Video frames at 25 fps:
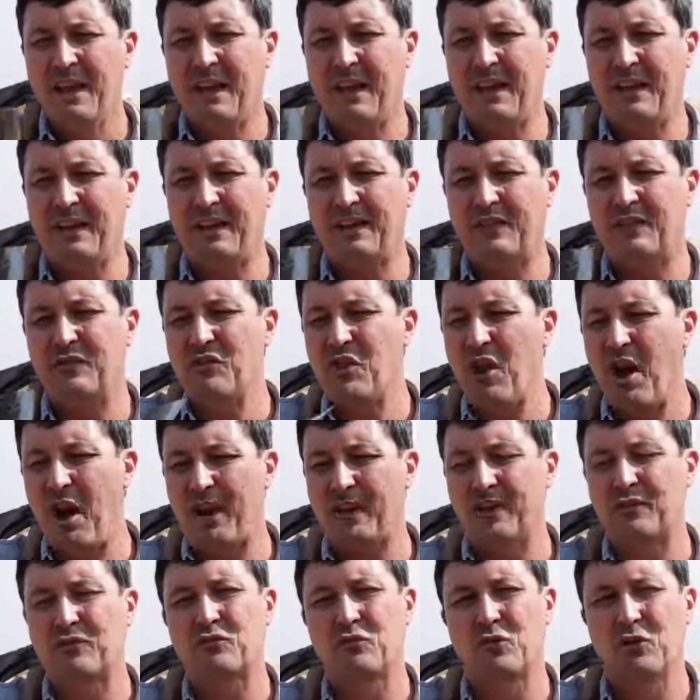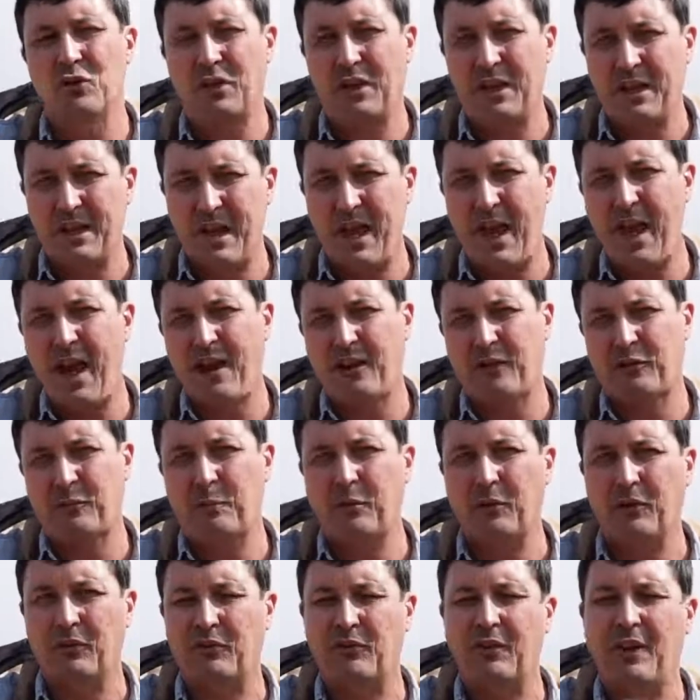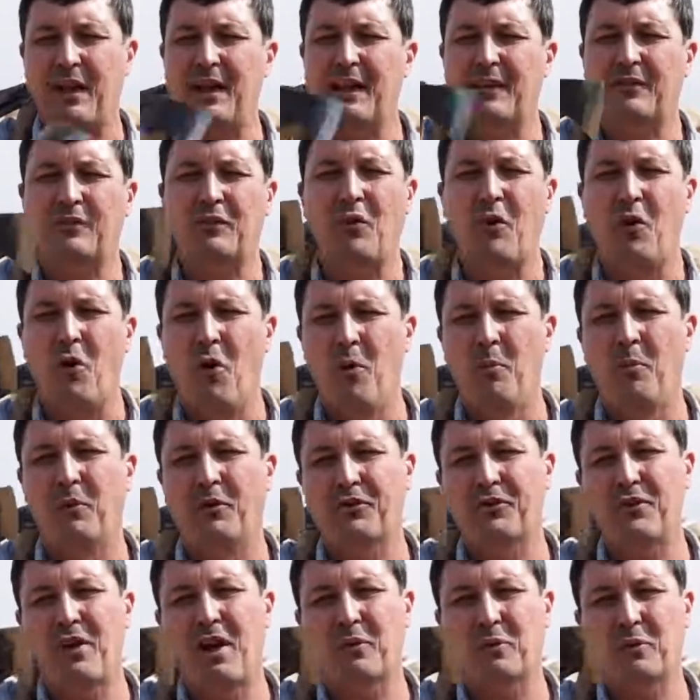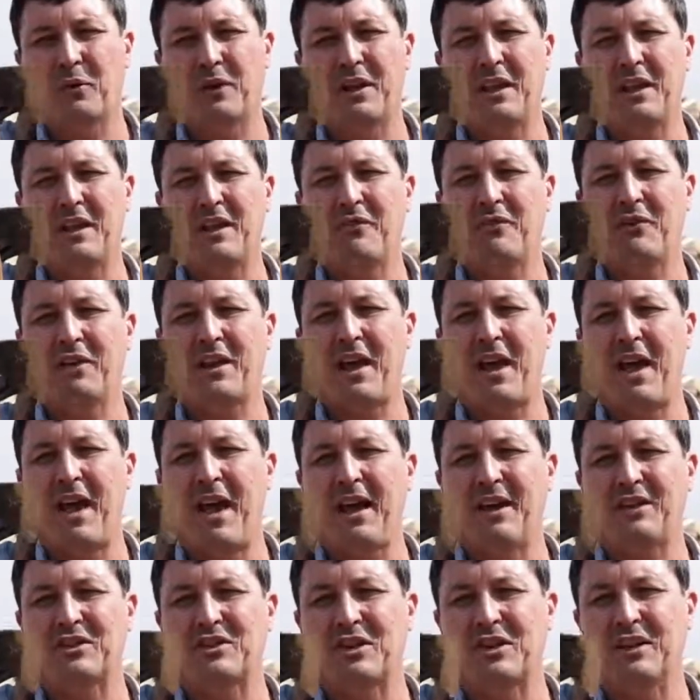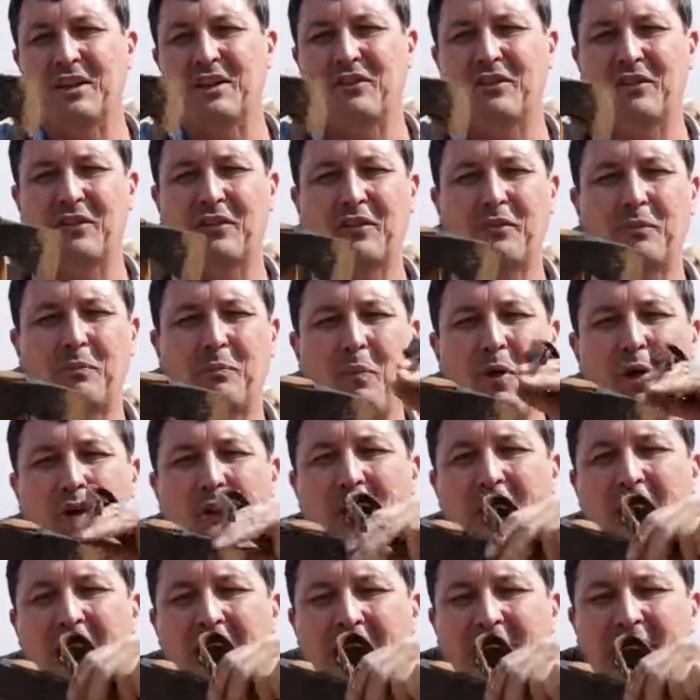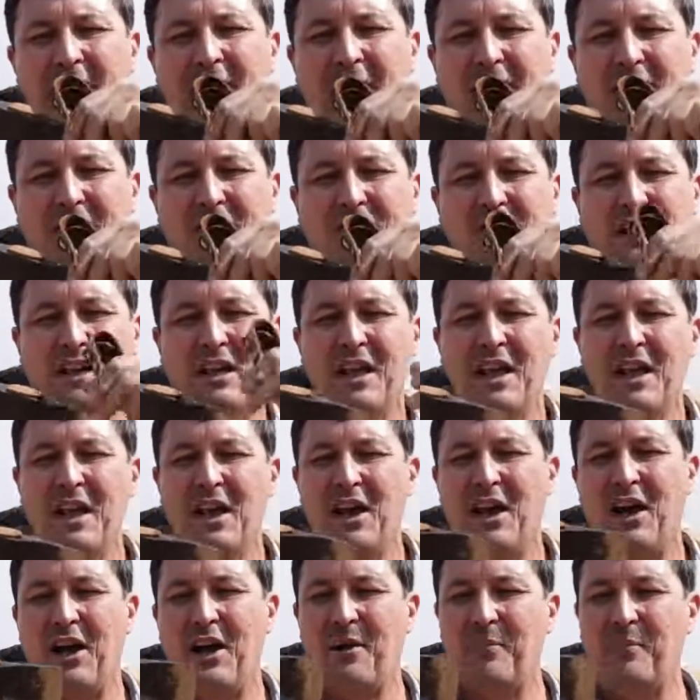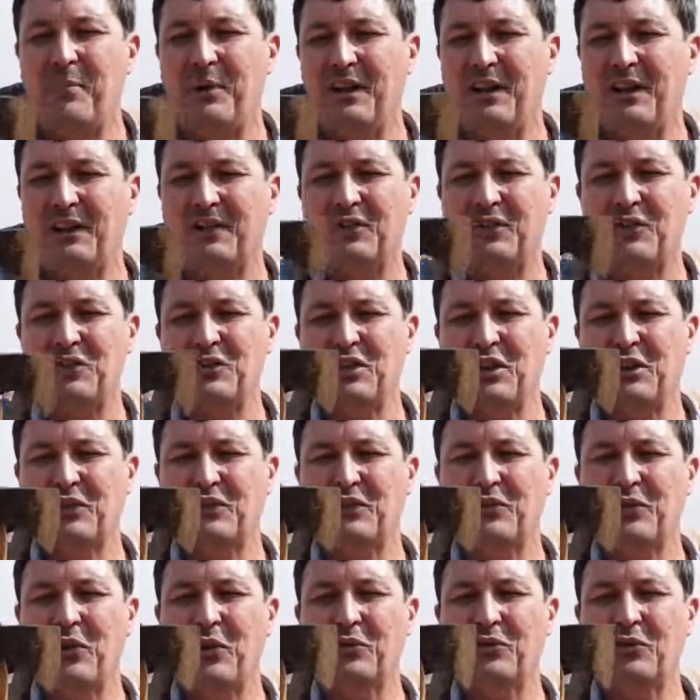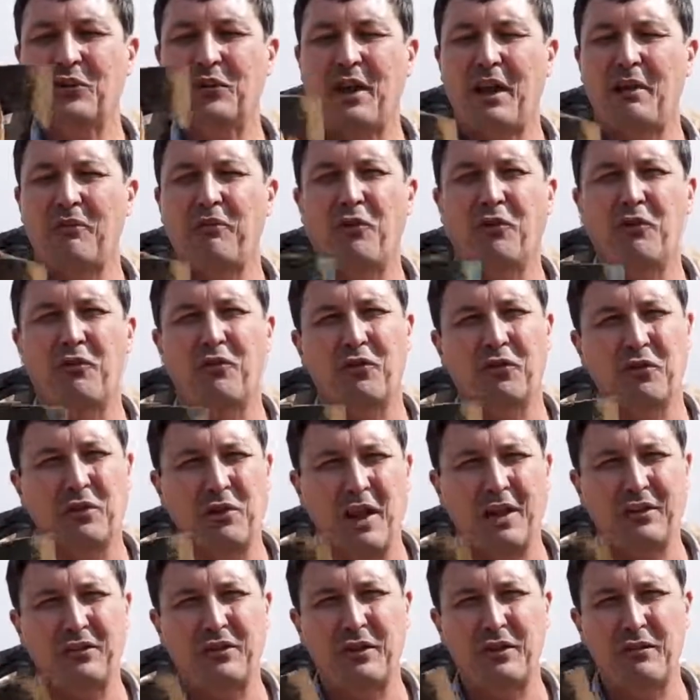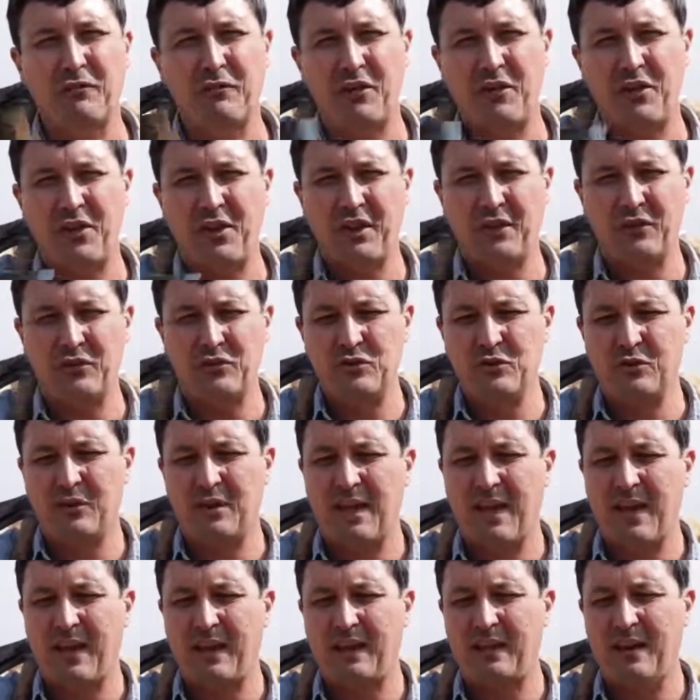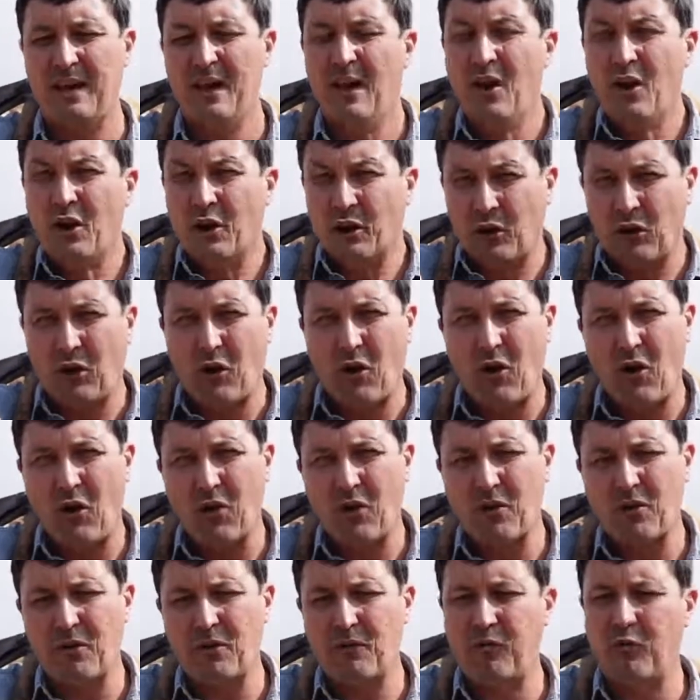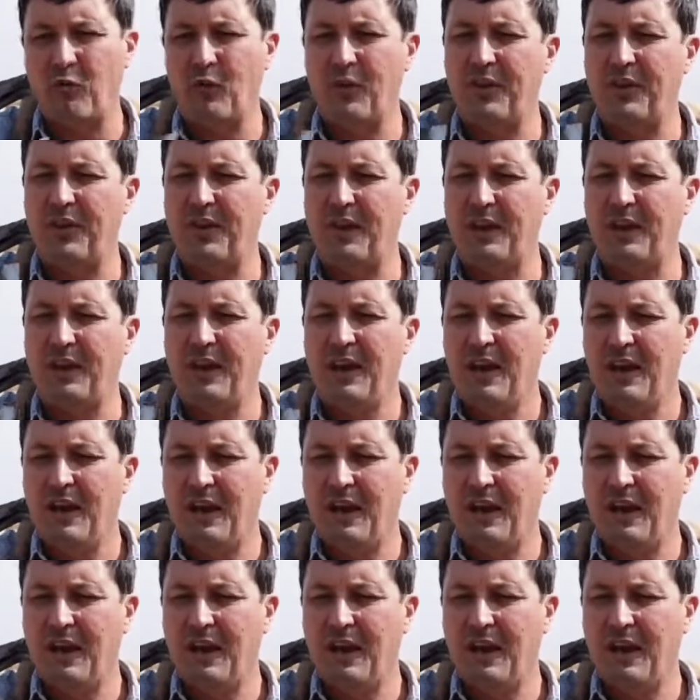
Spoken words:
It is not truly an axe per se. It's almost not really even a hatchet. It's a small hand hatchet, but it's just so delightful for lots of different things. You can carve with it.